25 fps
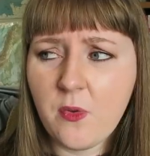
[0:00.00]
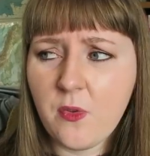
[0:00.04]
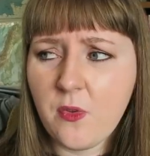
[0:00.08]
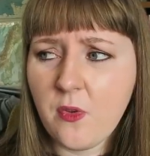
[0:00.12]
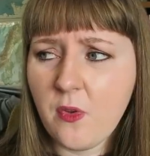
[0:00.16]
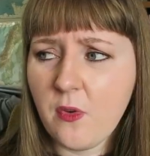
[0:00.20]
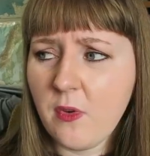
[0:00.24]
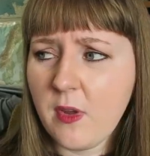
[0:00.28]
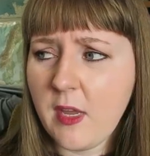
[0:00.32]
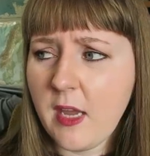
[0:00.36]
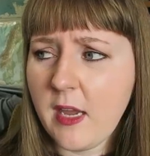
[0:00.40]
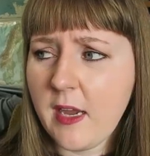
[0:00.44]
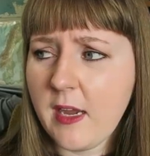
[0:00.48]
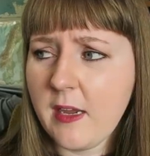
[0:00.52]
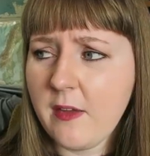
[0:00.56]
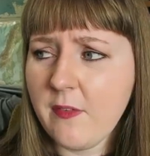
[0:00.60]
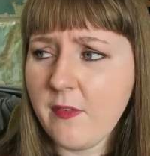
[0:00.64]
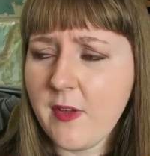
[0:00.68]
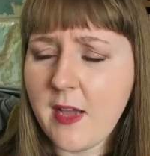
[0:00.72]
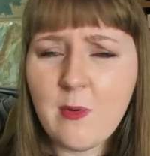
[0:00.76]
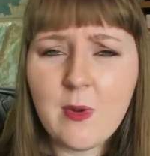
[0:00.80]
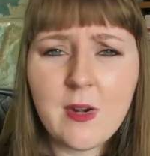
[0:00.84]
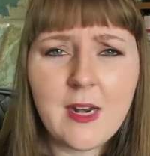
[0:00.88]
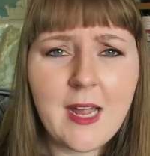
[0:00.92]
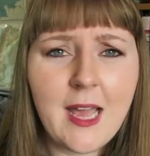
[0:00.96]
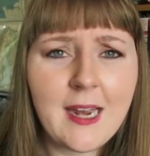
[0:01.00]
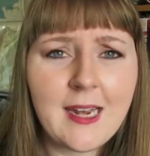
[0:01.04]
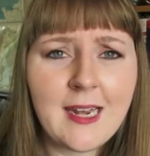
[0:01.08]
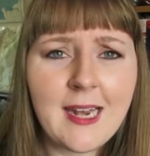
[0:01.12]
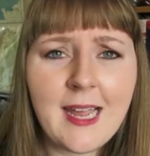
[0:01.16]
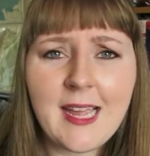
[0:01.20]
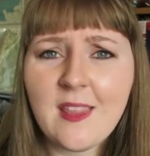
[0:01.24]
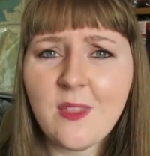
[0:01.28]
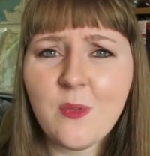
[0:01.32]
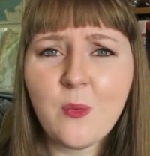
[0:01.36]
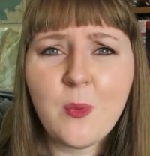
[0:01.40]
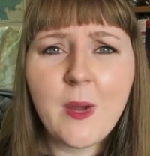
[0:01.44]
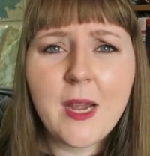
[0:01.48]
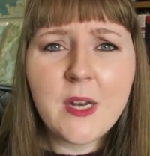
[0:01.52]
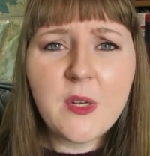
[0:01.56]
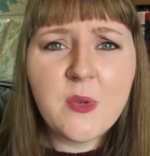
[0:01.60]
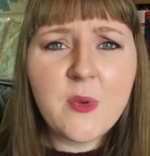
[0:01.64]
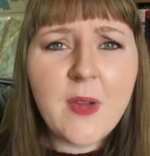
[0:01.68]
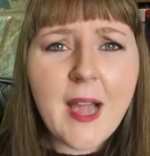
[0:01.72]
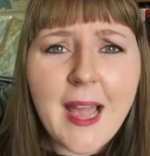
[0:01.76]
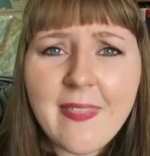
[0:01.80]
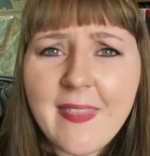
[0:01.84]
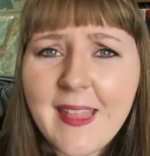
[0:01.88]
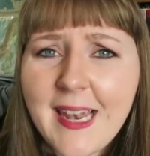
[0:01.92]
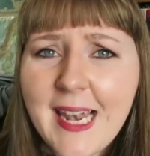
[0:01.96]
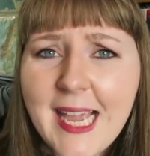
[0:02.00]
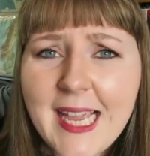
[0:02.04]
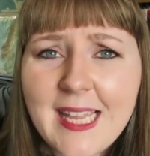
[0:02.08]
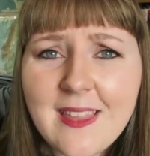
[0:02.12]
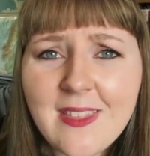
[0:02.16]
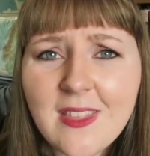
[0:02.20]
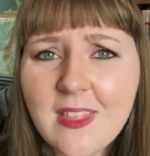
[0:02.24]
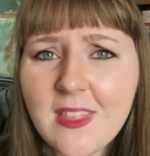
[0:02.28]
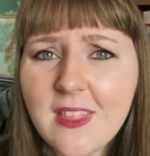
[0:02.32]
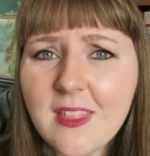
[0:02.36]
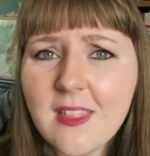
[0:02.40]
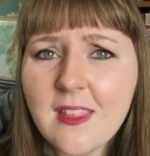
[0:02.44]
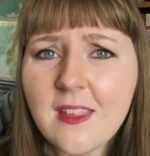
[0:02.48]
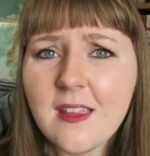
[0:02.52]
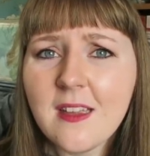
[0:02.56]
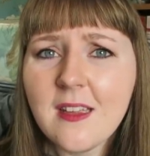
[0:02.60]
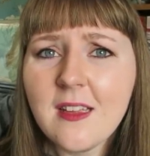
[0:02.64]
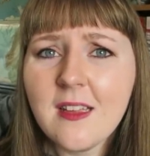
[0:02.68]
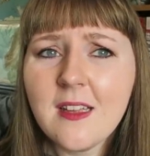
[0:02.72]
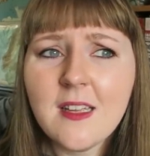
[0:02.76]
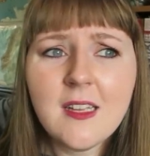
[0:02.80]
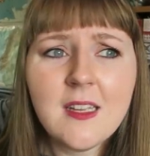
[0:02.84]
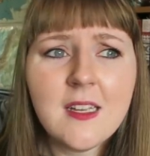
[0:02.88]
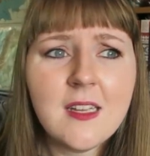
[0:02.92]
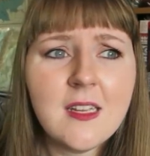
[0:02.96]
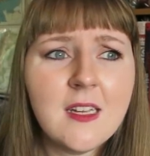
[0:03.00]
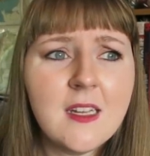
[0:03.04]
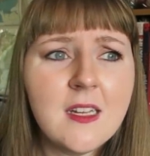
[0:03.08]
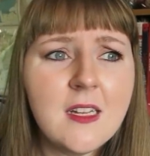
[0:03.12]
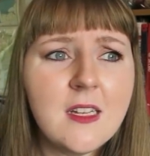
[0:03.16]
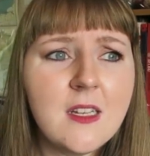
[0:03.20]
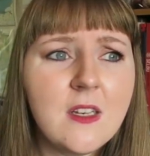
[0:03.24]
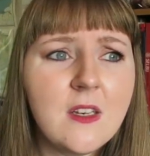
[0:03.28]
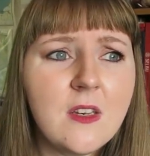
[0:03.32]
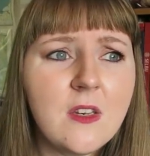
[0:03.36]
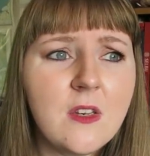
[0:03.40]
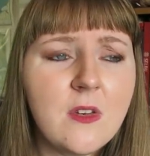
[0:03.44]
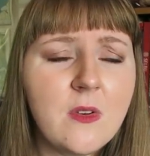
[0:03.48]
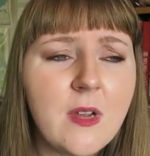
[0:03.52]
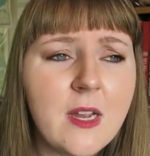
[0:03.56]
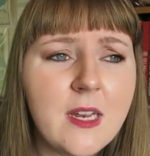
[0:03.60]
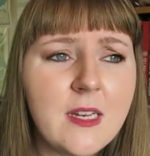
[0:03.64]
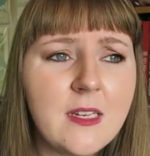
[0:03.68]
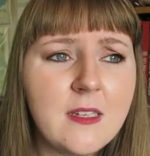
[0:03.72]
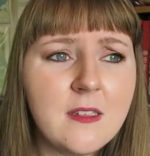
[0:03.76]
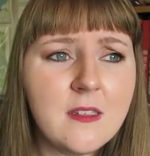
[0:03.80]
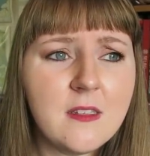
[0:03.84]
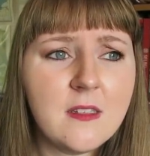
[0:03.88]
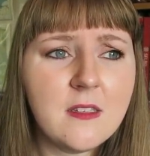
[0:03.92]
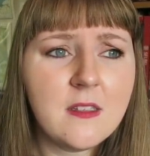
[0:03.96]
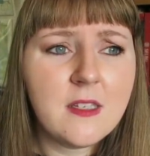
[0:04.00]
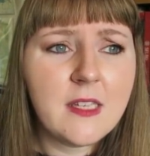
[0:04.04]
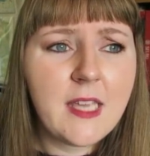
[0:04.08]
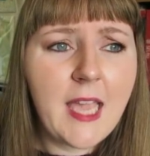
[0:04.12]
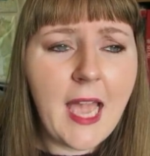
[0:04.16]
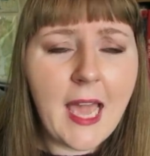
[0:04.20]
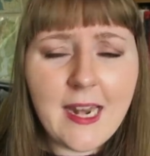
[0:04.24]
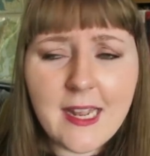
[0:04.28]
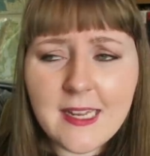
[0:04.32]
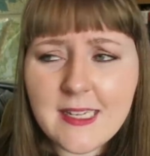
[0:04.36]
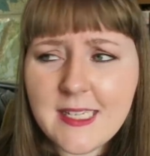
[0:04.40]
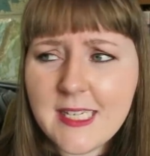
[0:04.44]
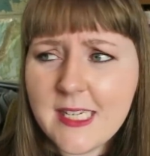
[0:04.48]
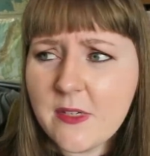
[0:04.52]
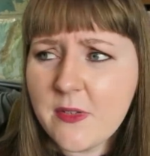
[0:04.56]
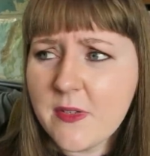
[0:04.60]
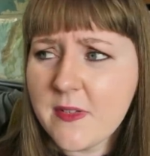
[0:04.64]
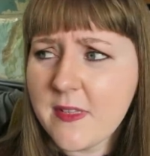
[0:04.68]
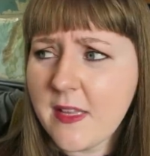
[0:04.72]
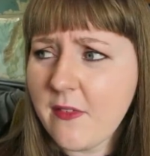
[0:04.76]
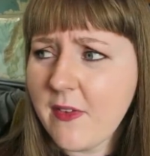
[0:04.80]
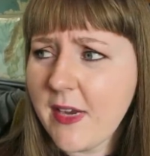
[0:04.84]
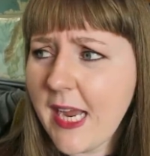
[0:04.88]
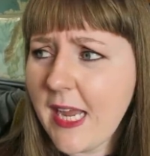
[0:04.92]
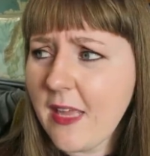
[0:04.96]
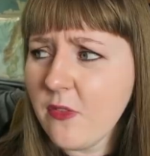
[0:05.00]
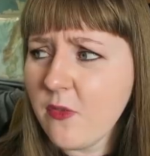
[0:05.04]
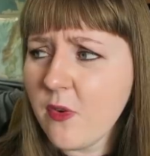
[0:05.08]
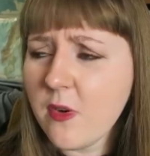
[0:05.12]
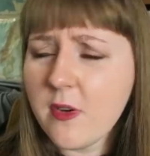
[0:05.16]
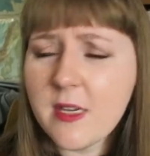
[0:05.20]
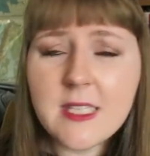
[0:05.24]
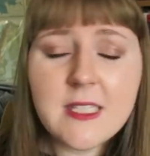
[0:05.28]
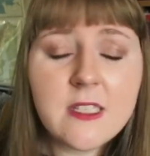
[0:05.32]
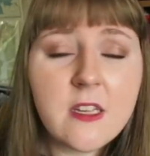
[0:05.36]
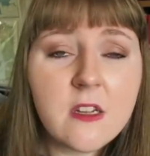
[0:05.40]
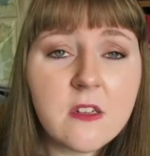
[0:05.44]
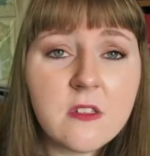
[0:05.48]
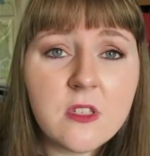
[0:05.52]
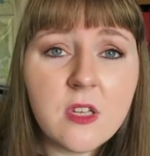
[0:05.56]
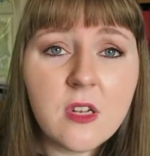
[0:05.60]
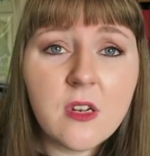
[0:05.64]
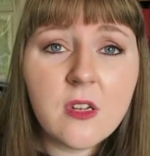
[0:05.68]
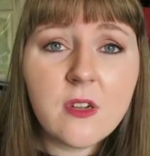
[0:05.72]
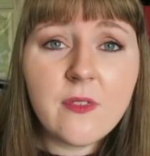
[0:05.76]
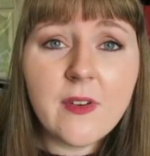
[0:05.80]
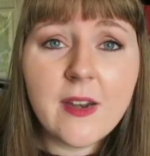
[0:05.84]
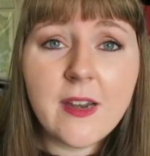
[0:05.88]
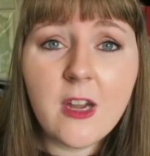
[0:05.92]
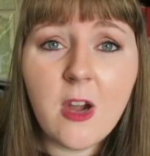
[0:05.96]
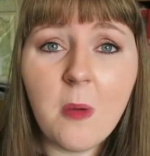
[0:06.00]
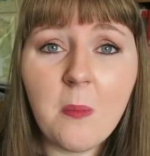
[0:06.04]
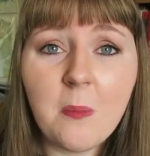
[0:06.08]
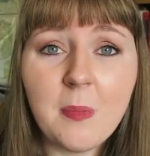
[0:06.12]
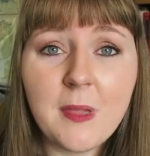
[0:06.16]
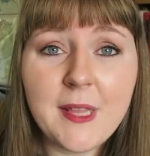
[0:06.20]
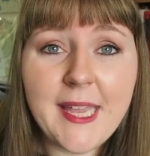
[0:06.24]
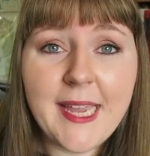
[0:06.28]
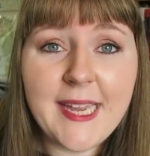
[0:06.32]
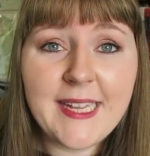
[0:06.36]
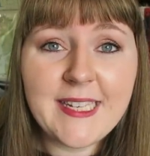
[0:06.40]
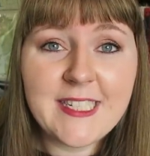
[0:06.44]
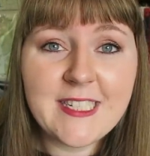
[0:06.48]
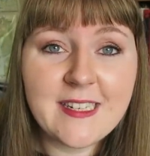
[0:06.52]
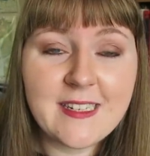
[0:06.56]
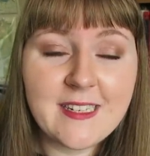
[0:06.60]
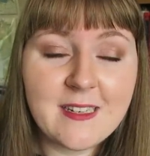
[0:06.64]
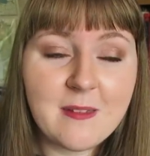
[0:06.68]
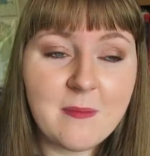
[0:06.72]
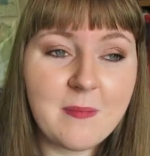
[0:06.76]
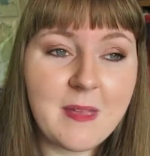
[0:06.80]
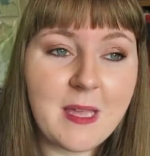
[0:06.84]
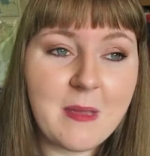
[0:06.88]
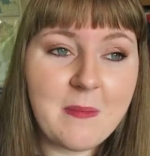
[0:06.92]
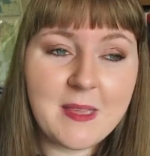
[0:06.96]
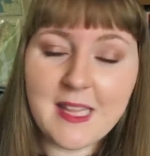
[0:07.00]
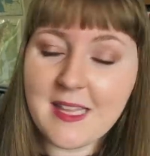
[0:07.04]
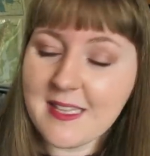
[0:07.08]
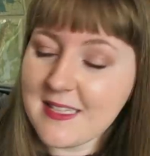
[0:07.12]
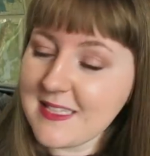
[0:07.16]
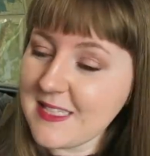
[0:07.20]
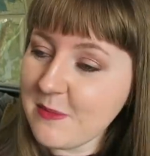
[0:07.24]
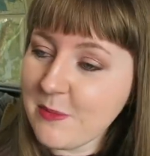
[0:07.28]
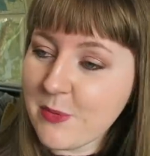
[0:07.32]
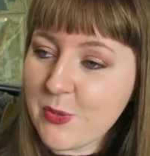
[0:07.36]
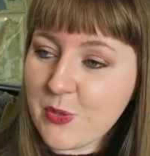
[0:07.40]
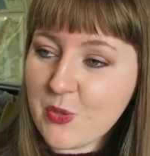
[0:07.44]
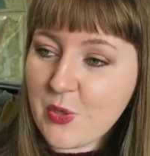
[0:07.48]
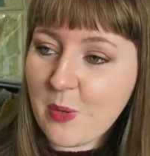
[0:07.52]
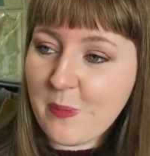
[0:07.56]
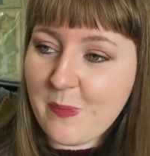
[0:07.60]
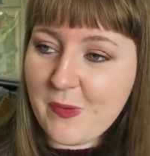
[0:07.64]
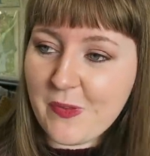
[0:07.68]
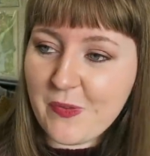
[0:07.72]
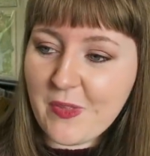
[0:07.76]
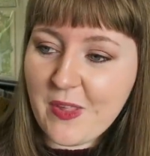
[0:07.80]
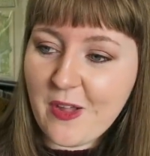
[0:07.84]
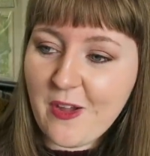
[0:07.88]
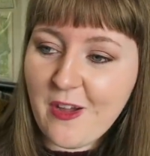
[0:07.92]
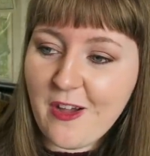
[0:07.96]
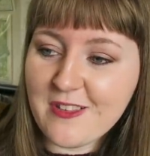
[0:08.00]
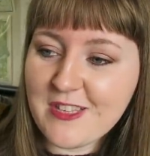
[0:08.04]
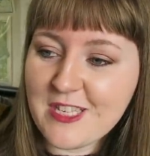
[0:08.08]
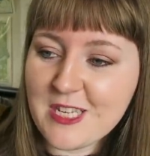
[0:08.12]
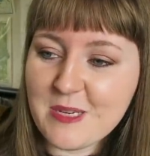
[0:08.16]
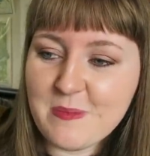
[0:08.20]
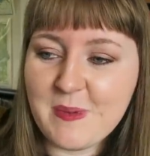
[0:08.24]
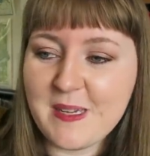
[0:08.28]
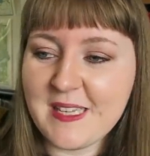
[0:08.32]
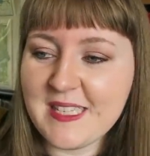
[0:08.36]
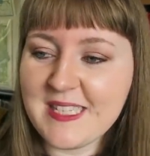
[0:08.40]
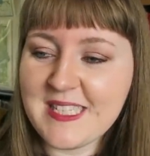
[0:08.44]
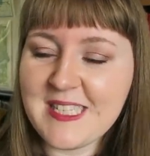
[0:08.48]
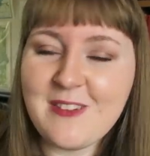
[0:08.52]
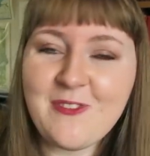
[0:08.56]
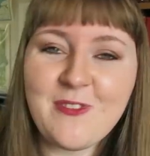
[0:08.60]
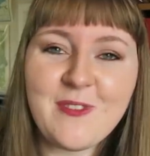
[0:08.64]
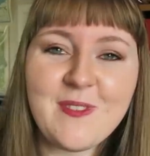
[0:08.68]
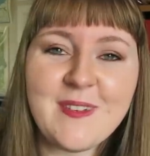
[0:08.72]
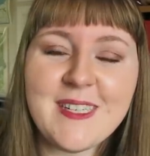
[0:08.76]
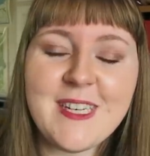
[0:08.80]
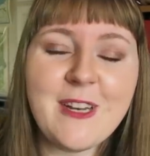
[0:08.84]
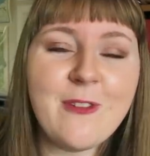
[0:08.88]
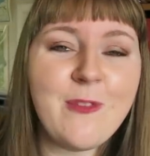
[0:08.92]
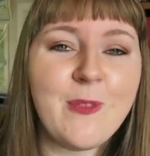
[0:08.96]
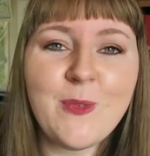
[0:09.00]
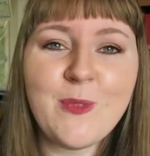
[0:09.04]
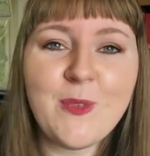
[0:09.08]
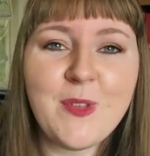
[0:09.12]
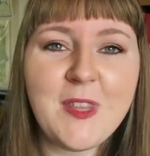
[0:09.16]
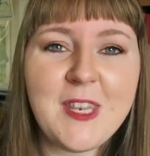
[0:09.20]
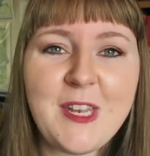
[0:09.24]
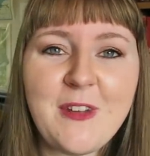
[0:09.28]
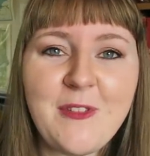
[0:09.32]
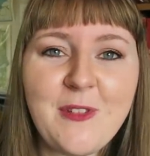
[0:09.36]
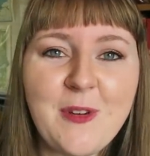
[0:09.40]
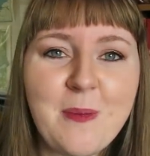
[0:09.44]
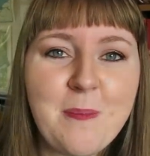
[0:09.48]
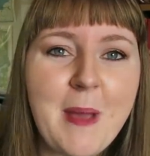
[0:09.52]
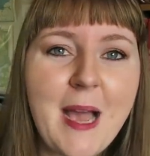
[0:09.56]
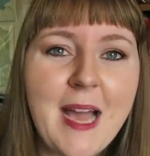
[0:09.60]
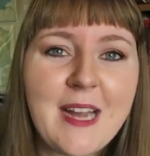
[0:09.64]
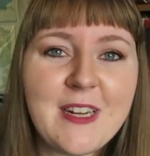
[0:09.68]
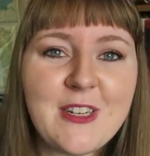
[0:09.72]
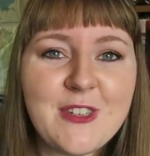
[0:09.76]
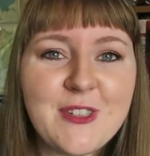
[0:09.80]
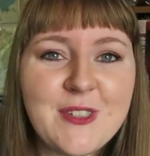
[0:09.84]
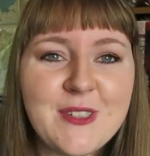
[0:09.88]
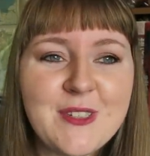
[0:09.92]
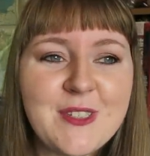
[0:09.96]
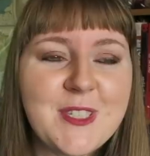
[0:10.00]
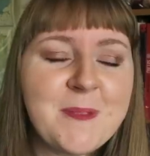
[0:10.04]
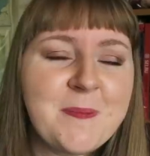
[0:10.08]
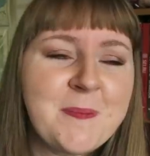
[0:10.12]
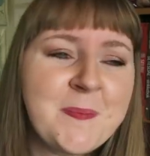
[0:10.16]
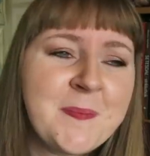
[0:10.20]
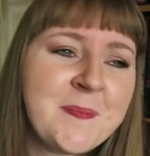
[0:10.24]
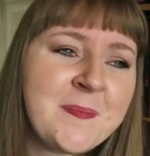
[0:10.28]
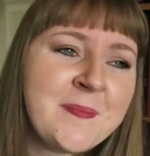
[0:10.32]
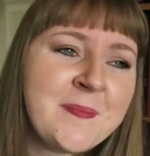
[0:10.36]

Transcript: So okay, if I want to add length, where do I add the length? Can I decrease every eighth row? It starts to look very complicated, and maybe that's the most obvious answer, but it's different from different patterns.